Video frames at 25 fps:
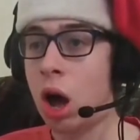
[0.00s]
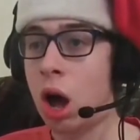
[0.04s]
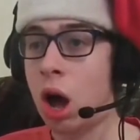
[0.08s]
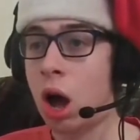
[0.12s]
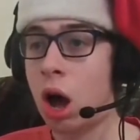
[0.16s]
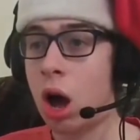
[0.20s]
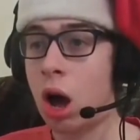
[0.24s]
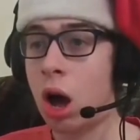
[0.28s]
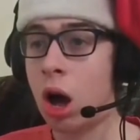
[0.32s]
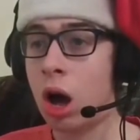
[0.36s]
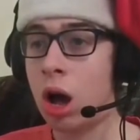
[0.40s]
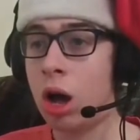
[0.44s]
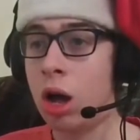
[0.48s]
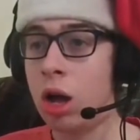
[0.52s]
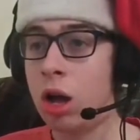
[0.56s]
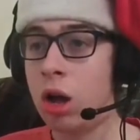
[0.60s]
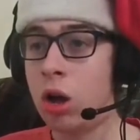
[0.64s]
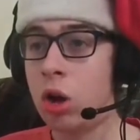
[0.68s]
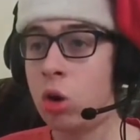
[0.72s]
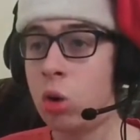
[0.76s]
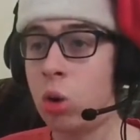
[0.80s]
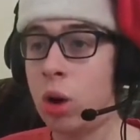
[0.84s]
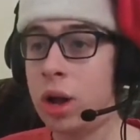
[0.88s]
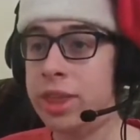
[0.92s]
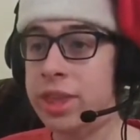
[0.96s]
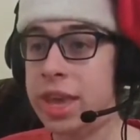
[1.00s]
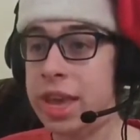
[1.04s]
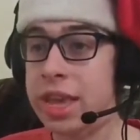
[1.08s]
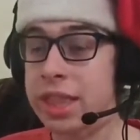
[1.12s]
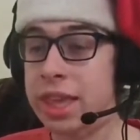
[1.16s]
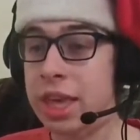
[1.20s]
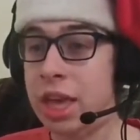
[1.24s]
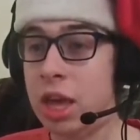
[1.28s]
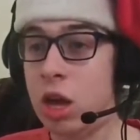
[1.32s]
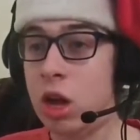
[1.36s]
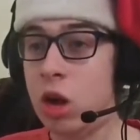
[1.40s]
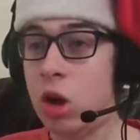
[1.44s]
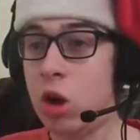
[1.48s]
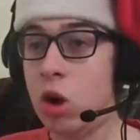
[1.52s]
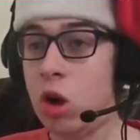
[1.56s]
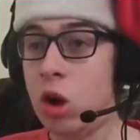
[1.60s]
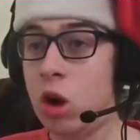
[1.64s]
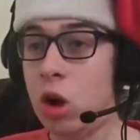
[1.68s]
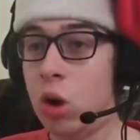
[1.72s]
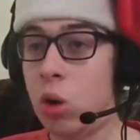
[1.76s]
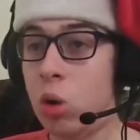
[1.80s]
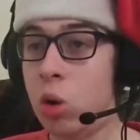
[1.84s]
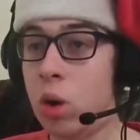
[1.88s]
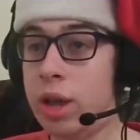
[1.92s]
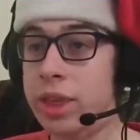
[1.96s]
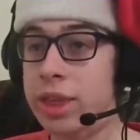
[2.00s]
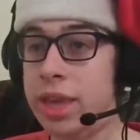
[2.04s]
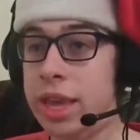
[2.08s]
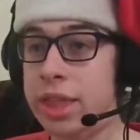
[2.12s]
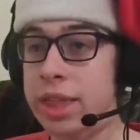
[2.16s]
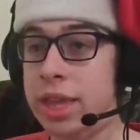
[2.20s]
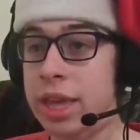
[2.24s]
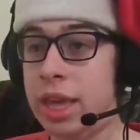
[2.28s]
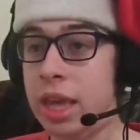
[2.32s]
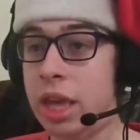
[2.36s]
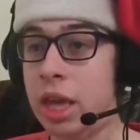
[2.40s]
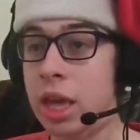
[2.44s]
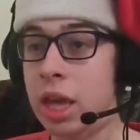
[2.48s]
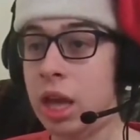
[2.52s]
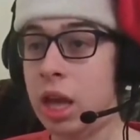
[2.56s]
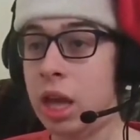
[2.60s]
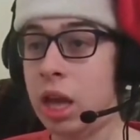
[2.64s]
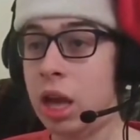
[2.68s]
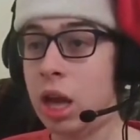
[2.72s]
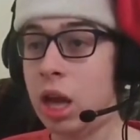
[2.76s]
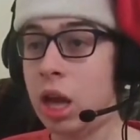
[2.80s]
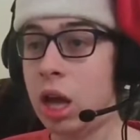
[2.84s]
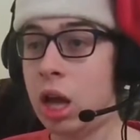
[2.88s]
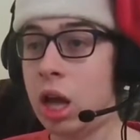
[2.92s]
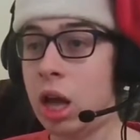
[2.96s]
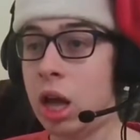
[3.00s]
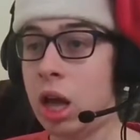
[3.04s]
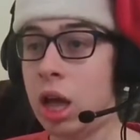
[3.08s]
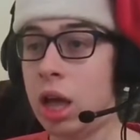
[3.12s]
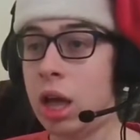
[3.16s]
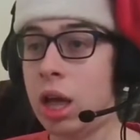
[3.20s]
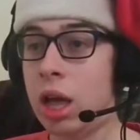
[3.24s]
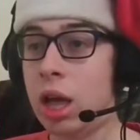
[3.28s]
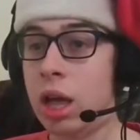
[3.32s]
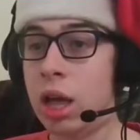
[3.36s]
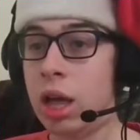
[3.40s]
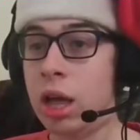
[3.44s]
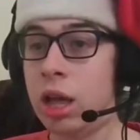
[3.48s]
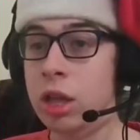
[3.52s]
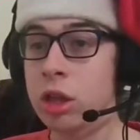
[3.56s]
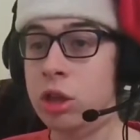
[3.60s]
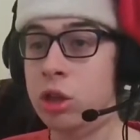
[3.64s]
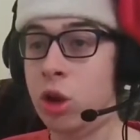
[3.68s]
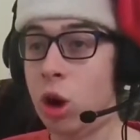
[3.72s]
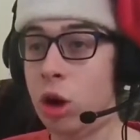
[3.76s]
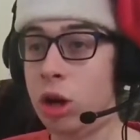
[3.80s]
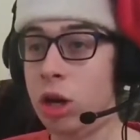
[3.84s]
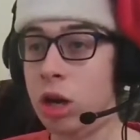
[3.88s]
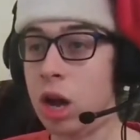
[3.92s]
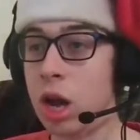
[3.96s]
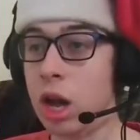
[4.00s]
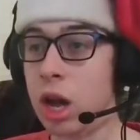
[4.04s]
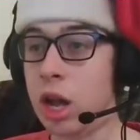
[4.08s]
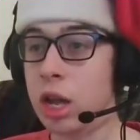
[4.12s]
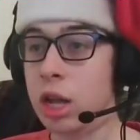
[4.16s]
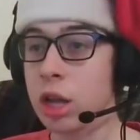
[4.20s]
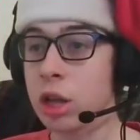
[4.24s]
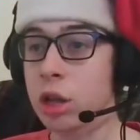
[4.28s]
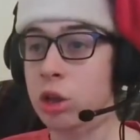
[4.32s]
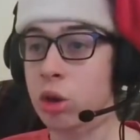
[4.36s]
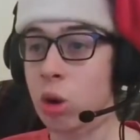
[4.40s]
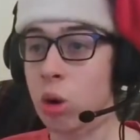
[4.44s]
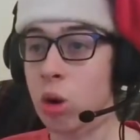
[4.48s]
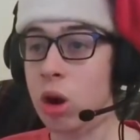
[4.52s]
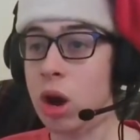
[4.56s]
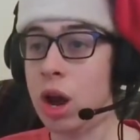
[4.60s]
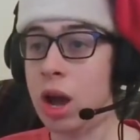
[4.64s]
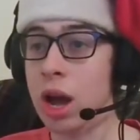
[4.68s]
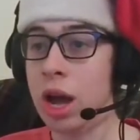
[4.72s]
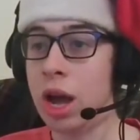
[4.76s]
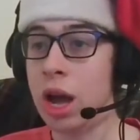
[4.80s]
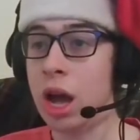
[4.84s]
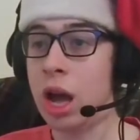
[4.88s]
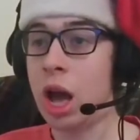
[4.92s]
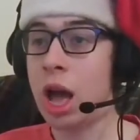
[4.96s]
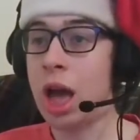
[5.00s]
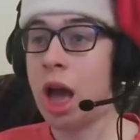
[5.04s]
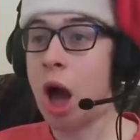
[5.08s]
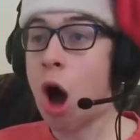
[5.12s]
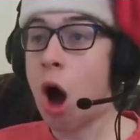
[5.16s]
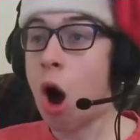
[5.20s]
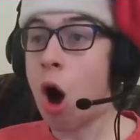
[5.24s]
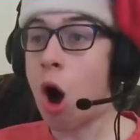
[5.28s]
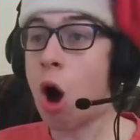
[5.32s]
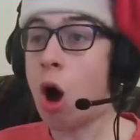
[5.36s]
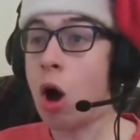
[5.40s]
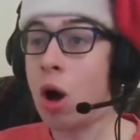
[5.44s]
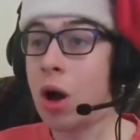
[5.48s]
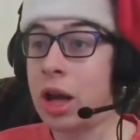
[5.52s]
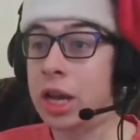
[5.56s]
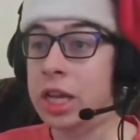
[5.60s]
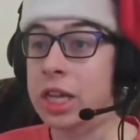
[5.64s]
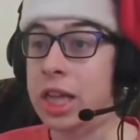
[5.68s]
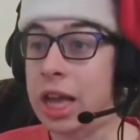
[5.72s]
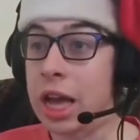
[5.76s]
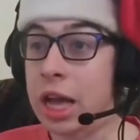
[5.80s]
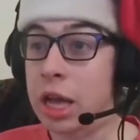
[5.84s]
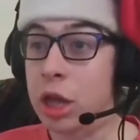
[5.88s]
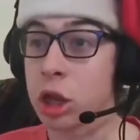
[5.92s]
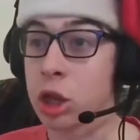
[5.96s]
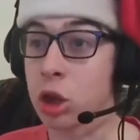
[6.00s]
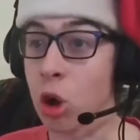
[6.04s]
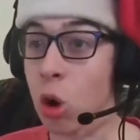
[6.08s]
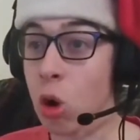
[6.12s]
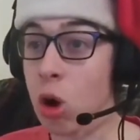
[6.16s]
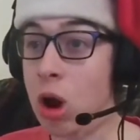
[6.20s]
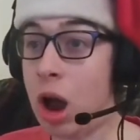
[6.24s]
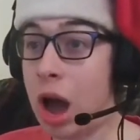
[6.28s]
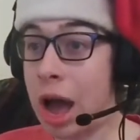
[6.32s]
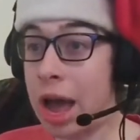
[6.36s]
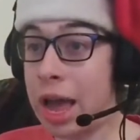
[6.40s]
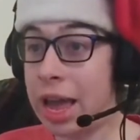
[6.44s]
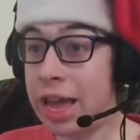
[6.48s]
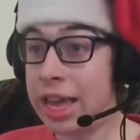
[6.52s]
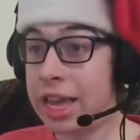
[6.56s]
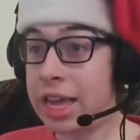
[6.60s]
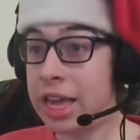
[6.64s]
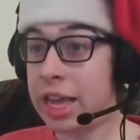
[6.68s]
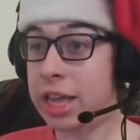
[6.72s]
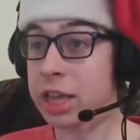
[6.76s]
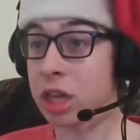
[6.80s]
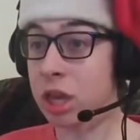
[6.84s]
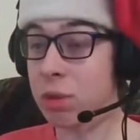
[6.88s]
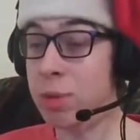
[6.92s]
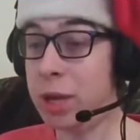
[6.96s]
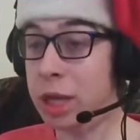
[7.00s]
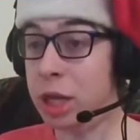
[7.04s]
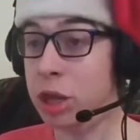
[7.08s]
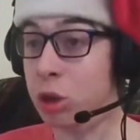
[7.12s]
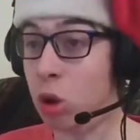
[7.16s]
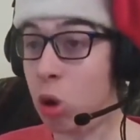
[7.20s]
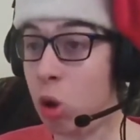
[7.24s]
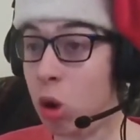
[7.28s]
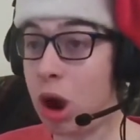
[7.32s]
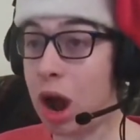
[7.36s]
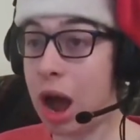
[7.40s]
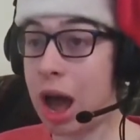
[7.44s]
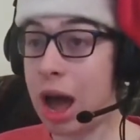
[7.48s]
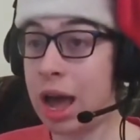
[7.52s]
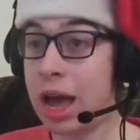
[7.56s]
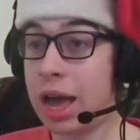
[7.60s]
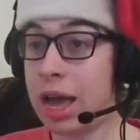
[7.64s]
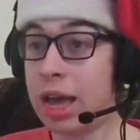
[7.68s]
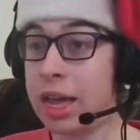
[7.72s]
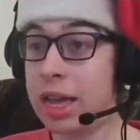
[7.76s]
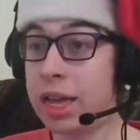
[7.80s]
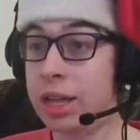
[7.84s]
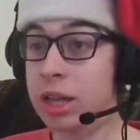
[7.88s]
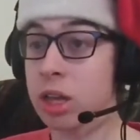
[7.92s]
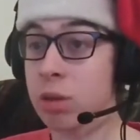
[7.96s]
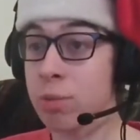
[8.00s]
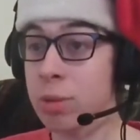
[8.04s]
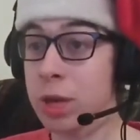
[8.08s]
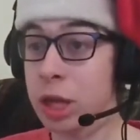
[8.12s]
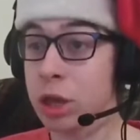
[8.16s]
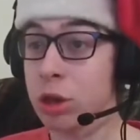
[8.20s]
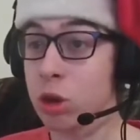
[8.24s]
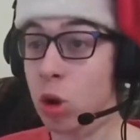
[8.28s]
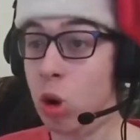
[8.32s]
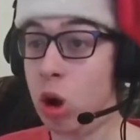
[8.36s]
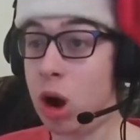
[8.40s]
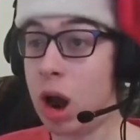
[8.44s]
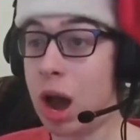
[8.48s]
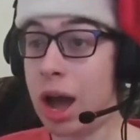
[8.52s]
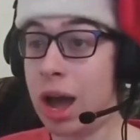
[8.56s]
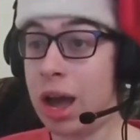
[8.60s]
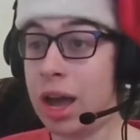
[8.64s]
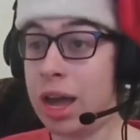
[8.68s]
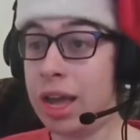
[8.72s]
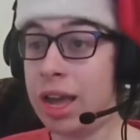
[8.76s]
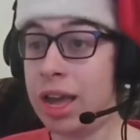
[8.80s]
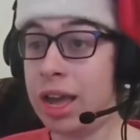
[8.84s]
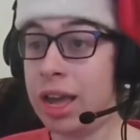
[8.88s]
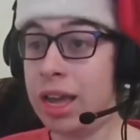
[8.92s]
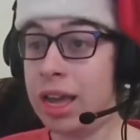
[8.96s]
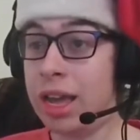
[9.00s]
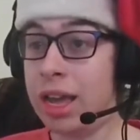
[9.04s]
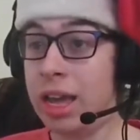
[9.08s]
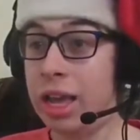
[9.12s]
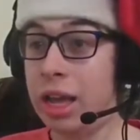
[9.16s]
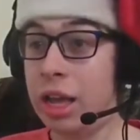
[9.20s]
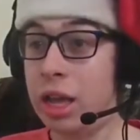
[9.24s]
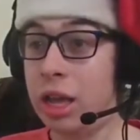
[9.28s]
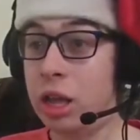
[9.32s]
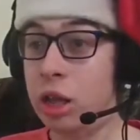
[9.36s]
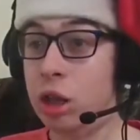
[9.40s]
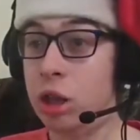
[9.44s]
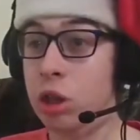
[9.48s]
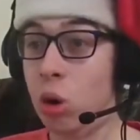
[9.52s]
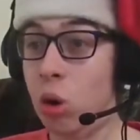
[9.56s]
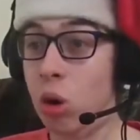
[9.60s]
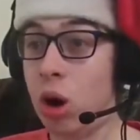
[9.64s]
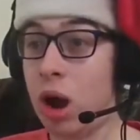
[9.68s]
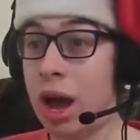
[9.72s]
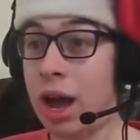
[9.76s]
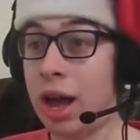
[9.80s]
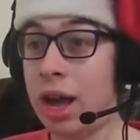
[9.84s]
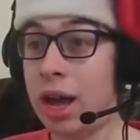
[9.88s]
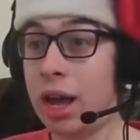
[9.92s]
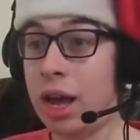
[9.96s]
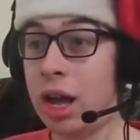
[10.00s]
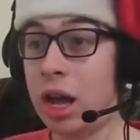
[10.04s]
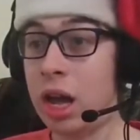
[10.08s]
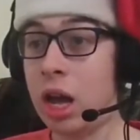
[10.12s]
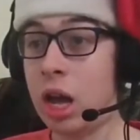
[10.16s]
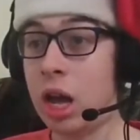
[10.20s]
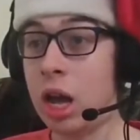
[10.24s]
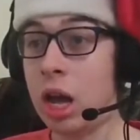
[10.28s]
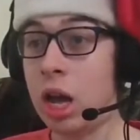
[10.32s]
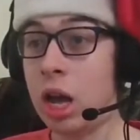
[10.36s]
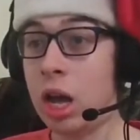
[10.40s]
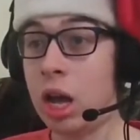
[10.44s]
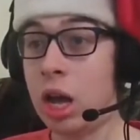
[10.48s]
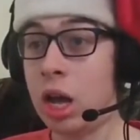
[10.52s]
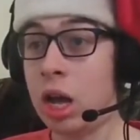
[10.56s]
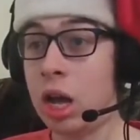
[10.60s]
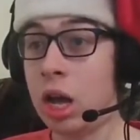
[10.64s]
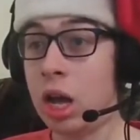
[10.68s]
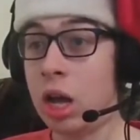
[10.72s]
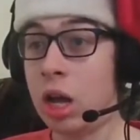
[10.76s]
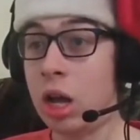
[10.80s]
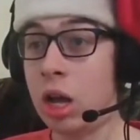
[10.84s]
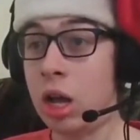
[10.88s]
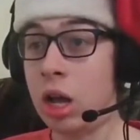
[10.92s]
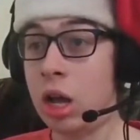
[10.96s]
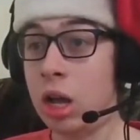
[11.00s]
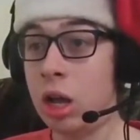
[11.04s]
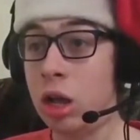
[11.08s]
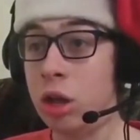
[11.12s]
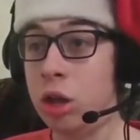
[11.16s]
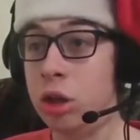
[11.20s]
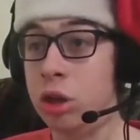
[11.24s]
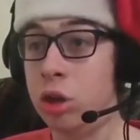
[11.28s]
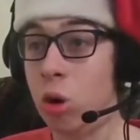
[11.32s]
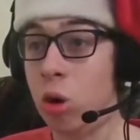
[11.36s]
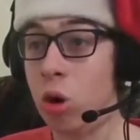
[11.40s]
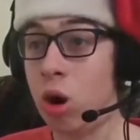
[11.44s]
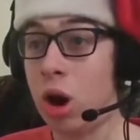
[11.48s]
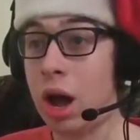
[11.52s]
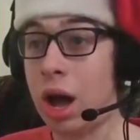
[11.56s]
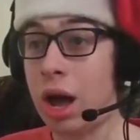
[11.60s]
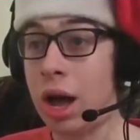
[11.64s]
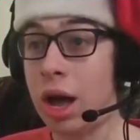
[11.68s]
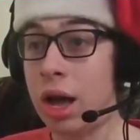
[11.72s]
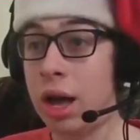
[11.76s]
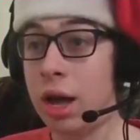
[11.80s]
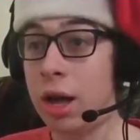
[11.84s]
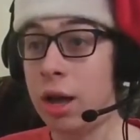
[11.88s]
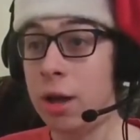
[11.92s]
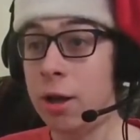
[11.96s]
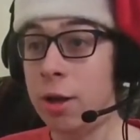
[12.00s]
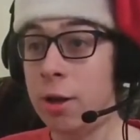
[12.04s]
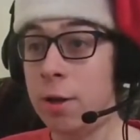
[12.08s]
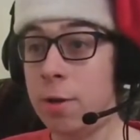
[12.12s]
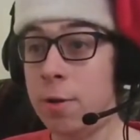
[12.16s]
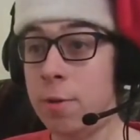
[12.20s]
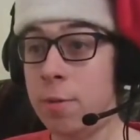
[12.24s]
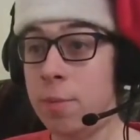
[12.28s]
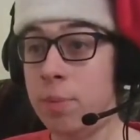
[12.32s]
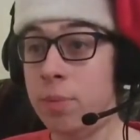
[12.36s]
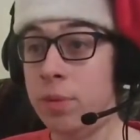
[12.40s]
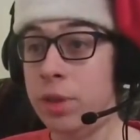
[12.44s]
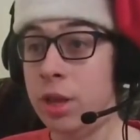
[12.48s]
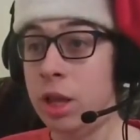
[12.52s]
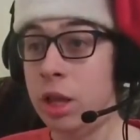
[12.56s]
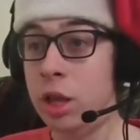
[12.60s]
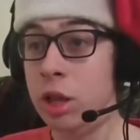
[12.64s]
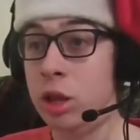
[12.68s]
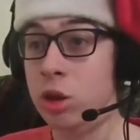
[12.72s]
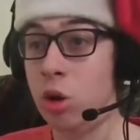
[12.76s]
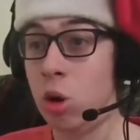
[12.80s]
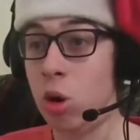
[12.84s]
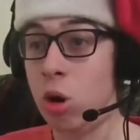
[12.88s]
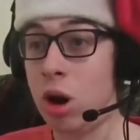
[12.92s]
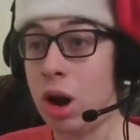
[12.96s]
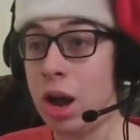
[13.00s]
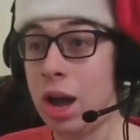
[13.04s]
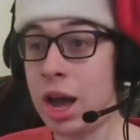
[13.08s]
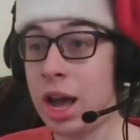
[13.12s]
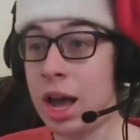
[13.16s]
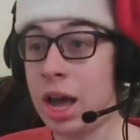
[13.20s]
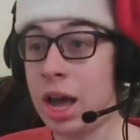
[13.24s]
Huh? Who is it? Who is it? Who Dark uh, Sora. Oh, Sora! It's gonna be Sora. It's gonna be Sora. Sora. Sora. Sora. Sora.